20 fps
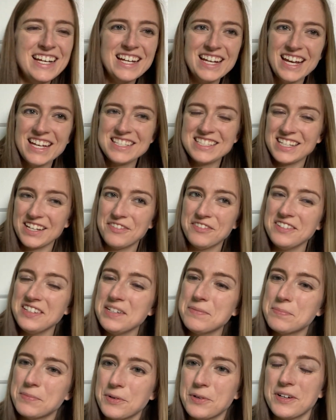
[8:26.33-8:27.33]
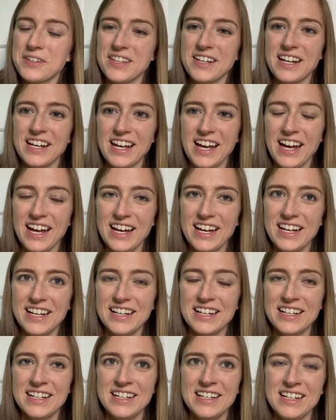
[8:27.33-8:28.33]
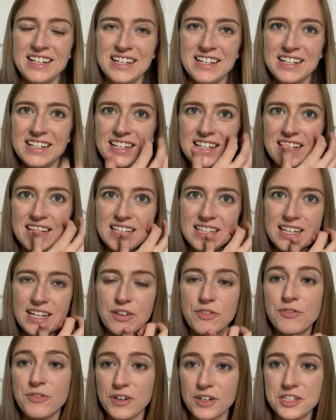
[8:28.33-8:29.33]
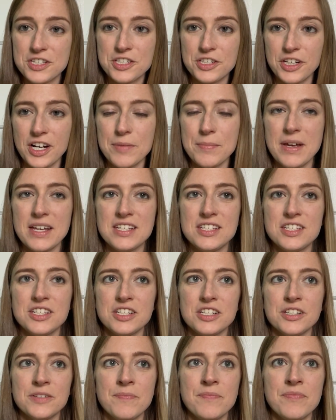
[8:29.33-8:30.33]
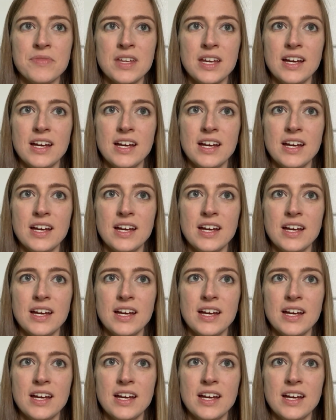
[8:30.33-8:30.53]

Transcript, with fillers: It's definitely more than I had in like first trimester,